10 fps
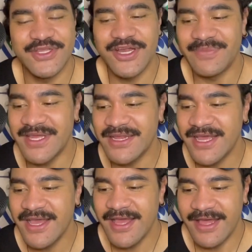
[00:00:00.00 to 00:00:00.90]
You know what I mean?
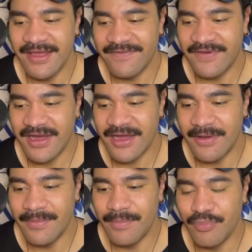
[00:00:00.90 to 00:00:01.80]
If
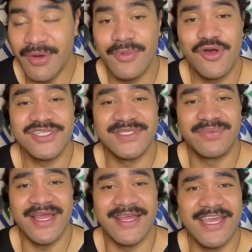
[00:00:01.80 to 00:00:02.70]
Brett Morris is
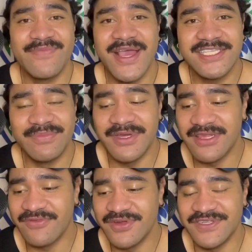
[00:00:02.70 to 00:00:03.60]
playing, he makes a big
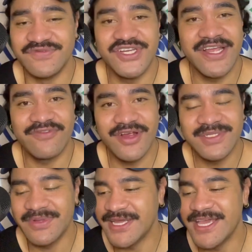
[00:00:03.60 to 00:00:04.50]
difference. If Jake
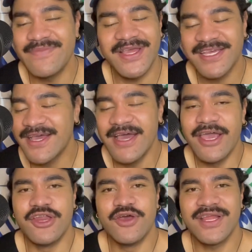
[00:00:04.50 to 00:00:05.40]
Friend's playing,
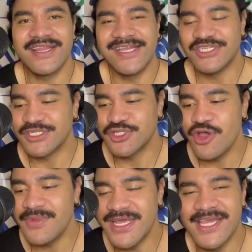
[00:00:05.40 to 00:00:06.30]
there's just
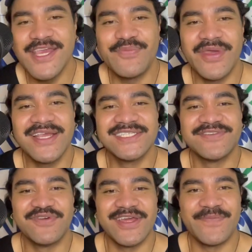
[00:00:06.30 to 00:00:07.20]
so many key pieces
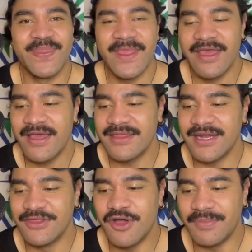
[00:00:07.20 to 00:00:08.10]
for them
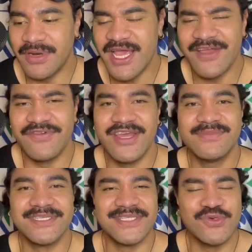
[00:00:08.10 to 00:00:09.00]
that are not playing, and for them
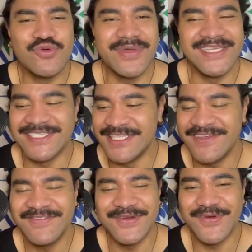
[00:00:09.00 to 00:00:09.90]
to still be
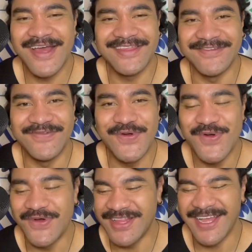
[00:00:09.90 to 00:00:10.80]
sniffing around the
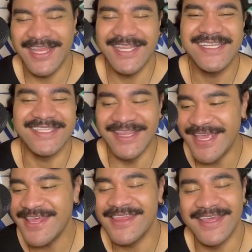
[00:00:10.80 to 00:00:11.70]
4, like at least
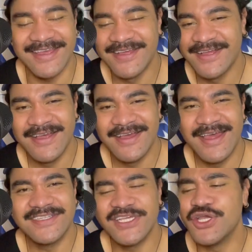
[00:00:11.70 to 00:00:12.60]
near there,
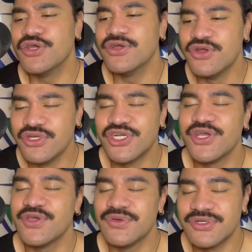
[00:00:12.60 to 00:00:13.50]
it's a huge,
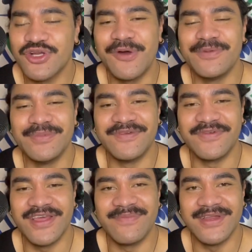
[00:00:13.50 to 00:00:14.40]
huge compliment
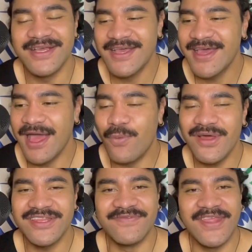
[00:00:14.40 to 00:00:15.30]
for them and
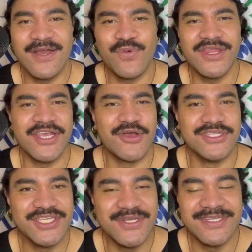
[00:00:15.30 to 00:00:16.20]
what they've done and what they
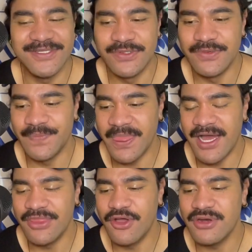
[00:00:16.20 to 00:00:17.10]
continue to do.
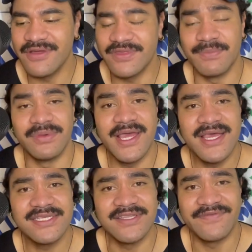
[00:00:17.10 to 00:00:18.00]
Not only the
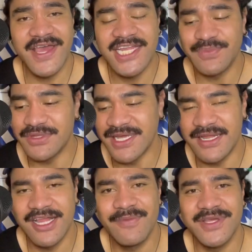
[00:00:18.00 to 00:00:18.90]
players, the fans, but the
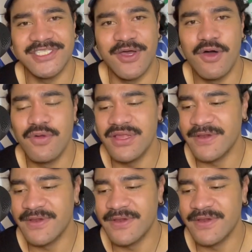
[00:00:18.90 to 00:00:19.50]
club as a whole.